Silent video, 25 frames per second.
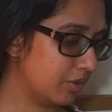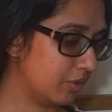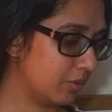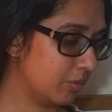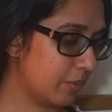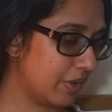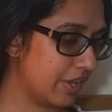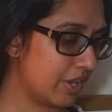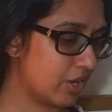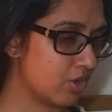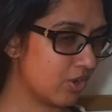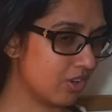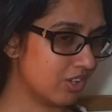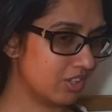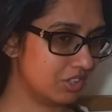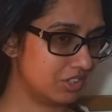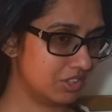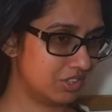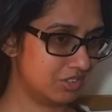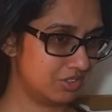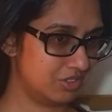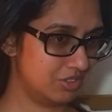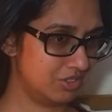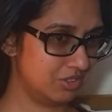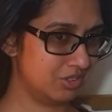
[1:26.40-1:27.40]
We got
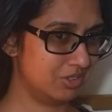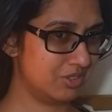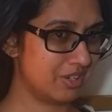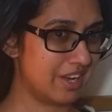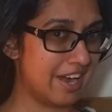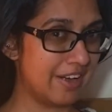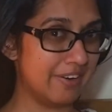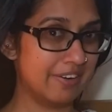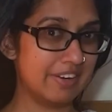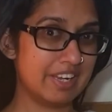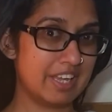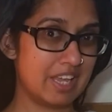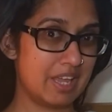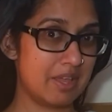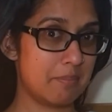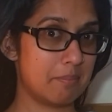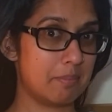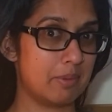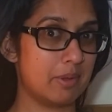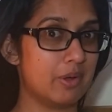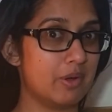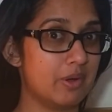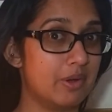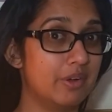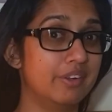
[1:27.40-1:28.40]
to
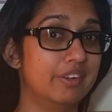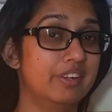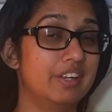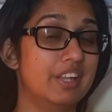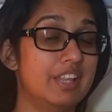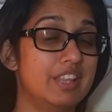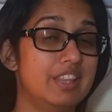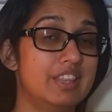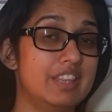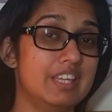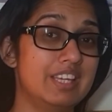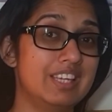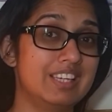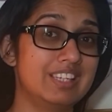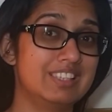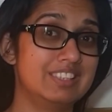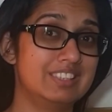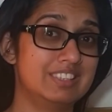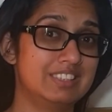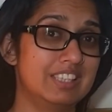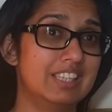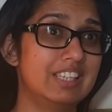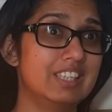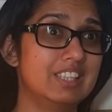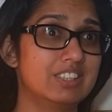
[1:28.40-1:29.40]
Arequipa on the
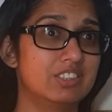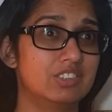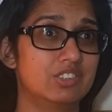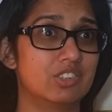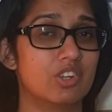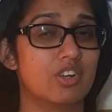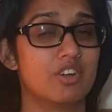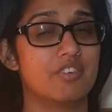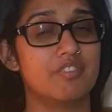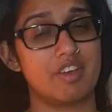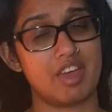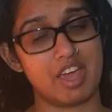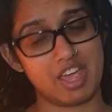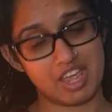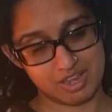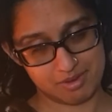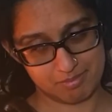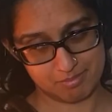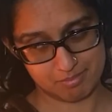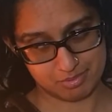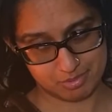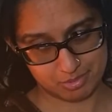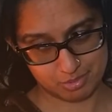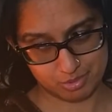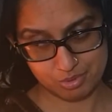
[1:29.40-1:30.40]
6th of
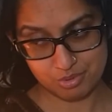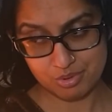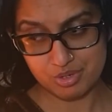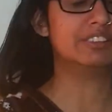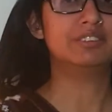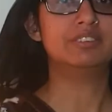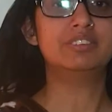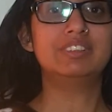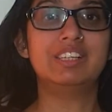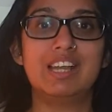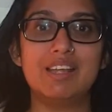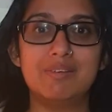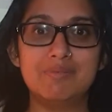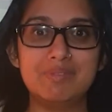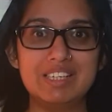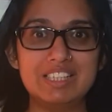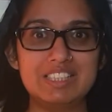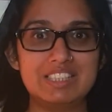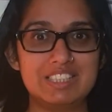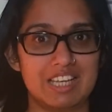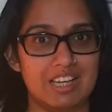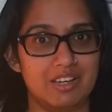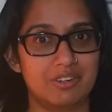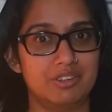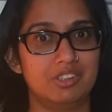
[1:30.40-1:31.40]
April. Let me
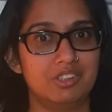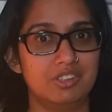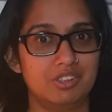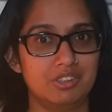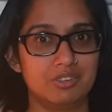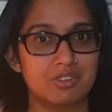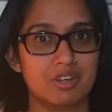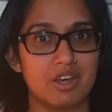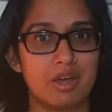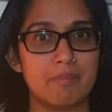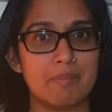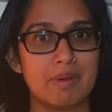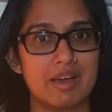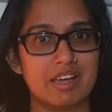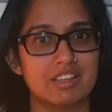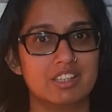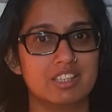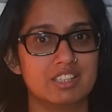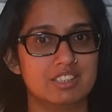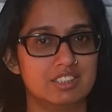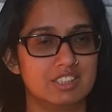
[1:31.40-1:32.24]
tell you about this